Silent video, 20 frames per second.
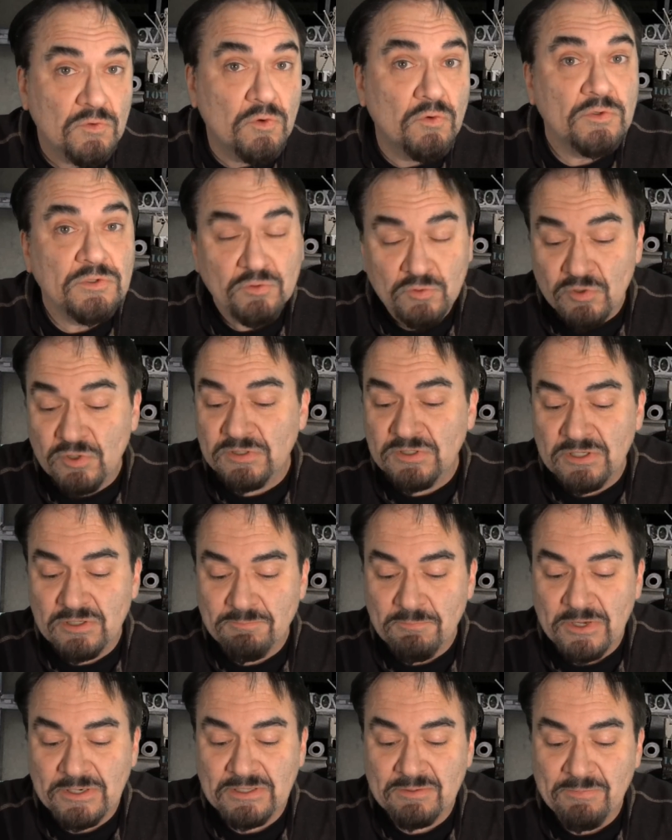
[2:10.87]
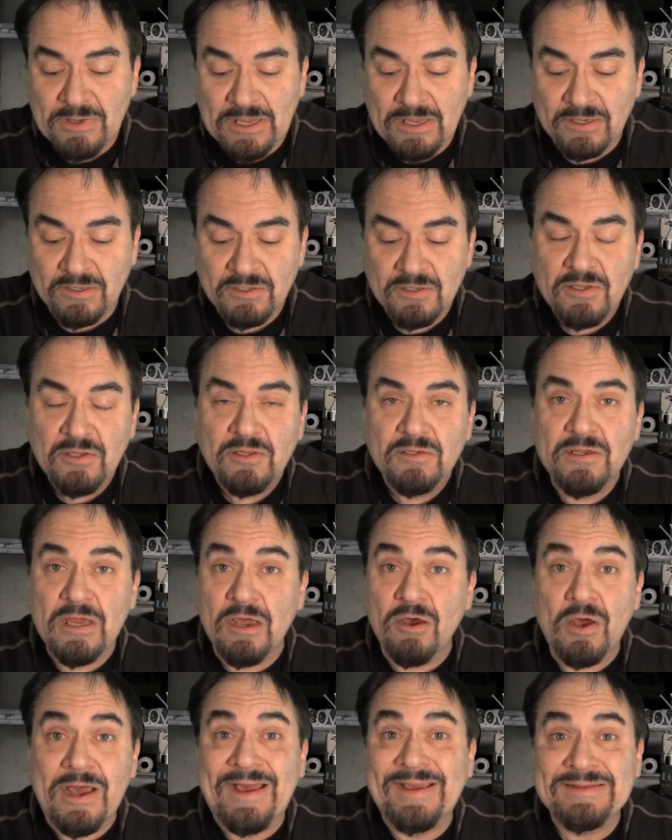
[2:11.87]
So you could get money back. Now,